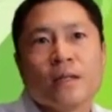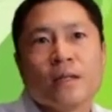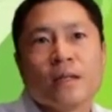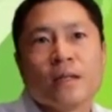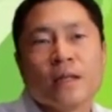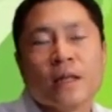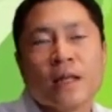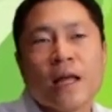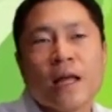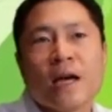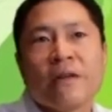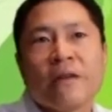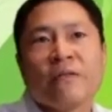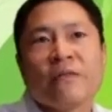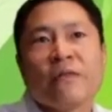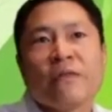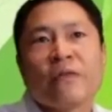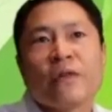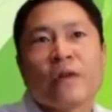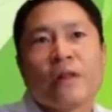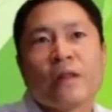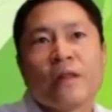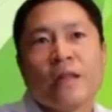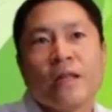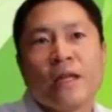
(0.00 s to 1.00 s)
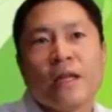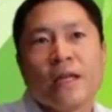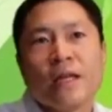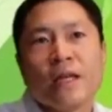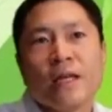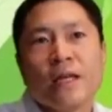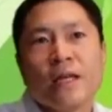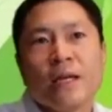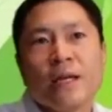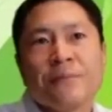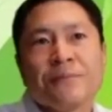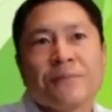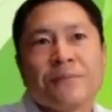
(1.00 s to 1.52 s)
a lot of
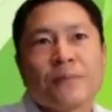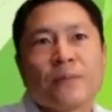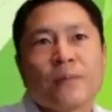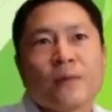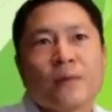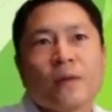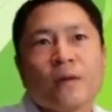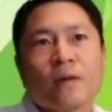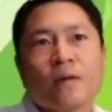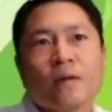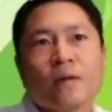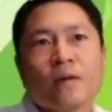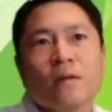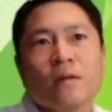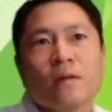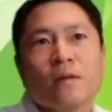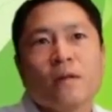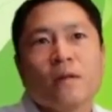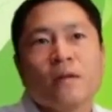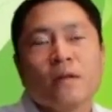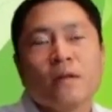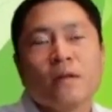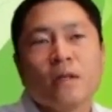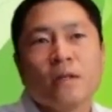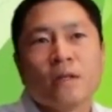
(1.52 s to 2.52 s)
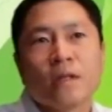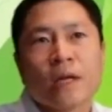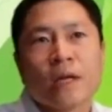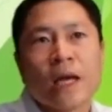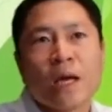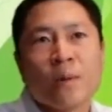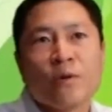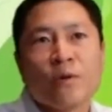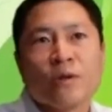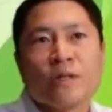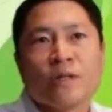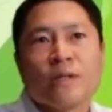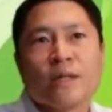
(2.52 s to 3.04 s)
the
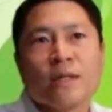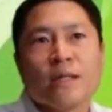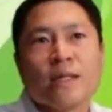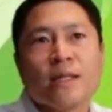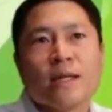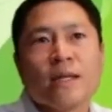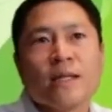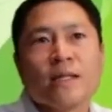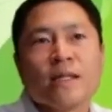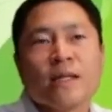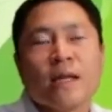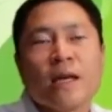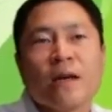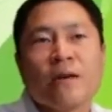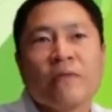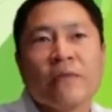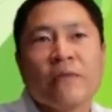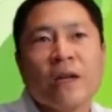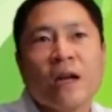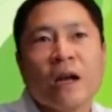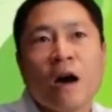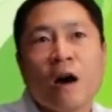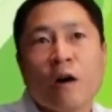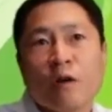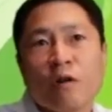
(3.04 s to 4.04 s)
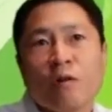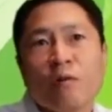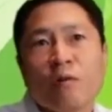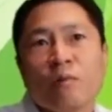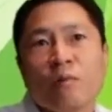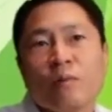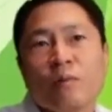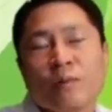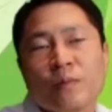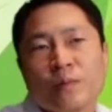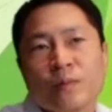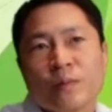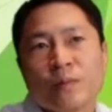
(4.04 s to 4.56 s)
cameras these days have an auto
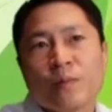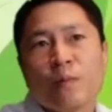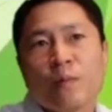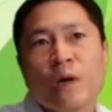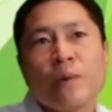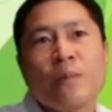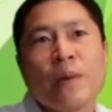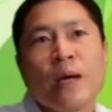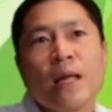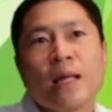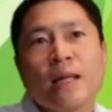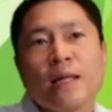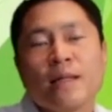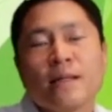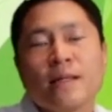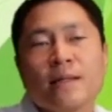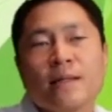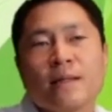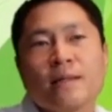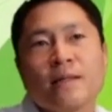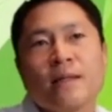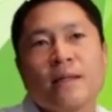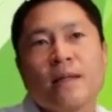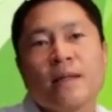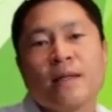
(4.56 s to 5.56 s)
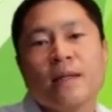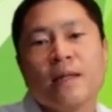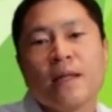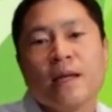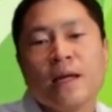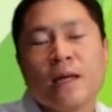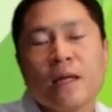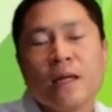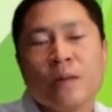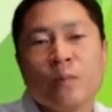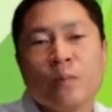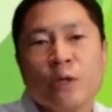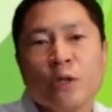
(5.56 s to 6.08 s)
white balance,
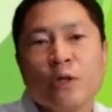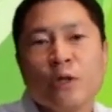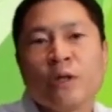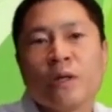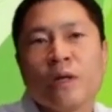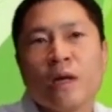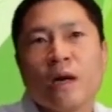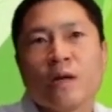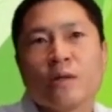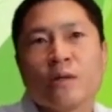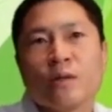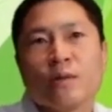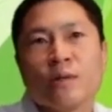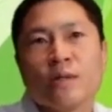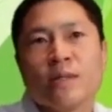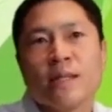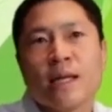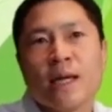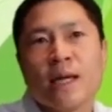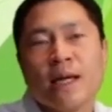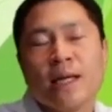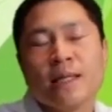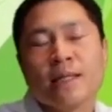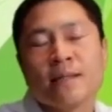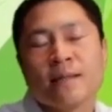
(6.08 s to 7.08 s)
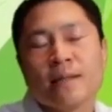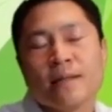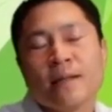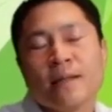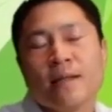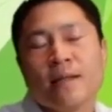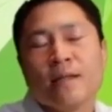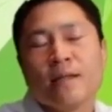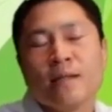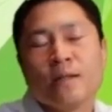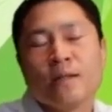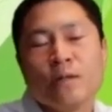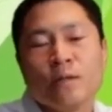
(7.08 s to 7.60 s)
but you can also set it
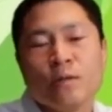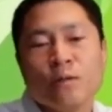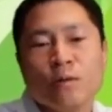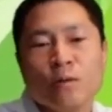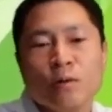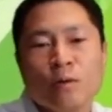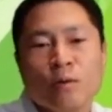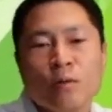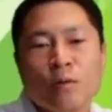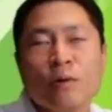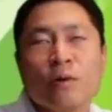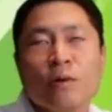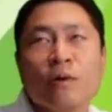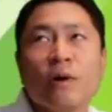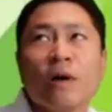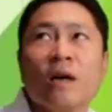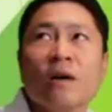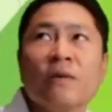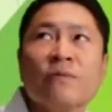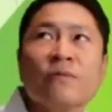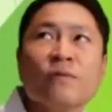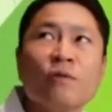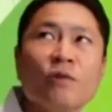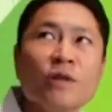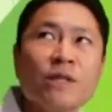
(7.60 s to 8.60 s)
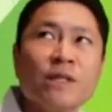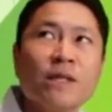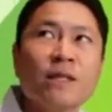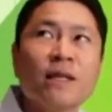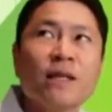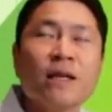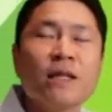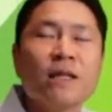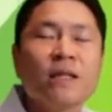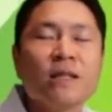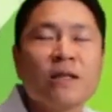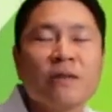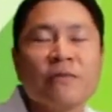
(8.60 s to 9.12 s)
to fluorescent
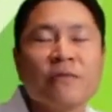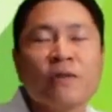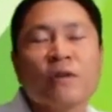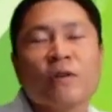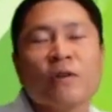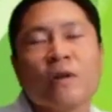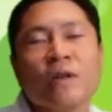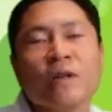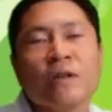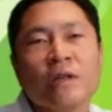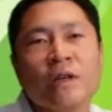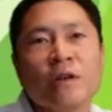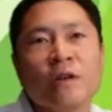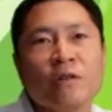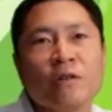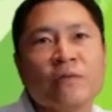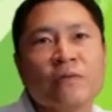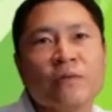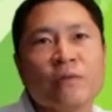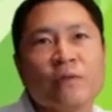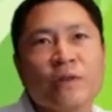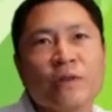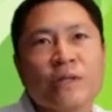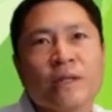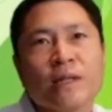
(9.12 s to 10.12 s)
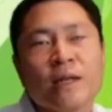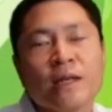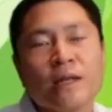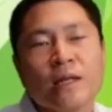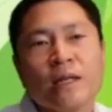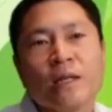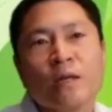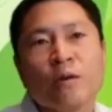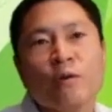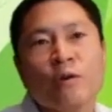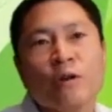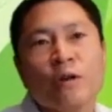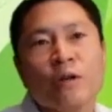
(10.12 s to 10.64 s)
lighting if you're under fluorescent
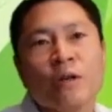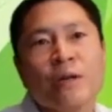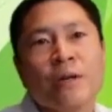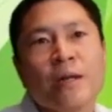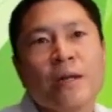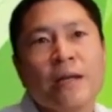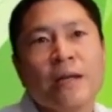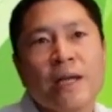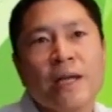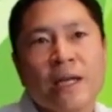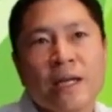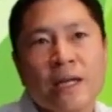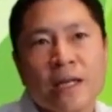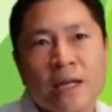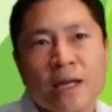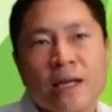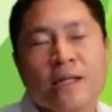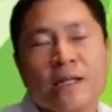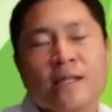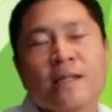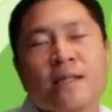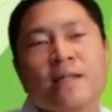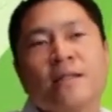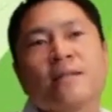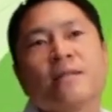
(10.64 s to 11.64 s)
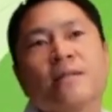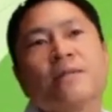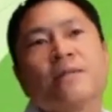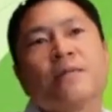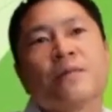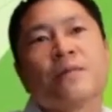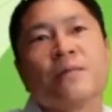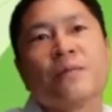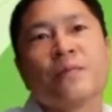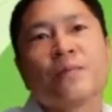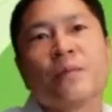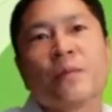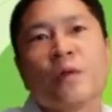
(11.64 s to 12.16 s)
lighting, or incandescent,
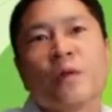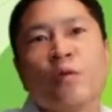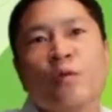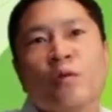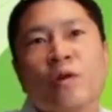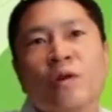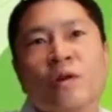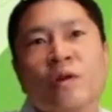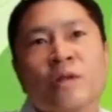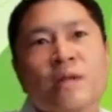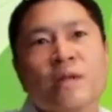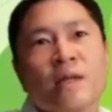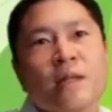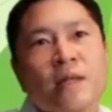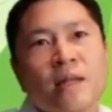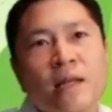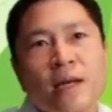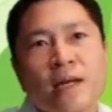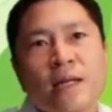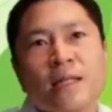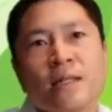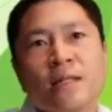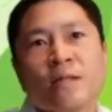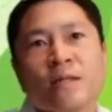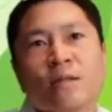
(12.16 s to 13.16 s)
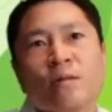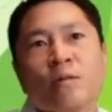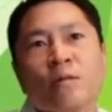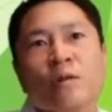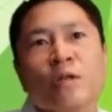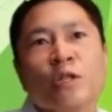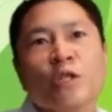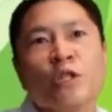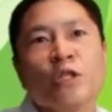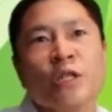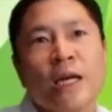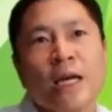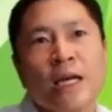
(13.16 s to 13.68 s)
or sunlight, or
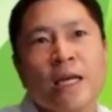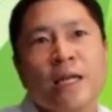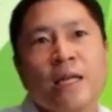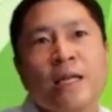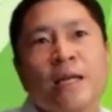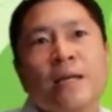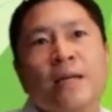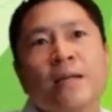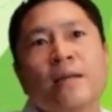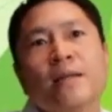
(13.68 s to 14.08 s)
shade.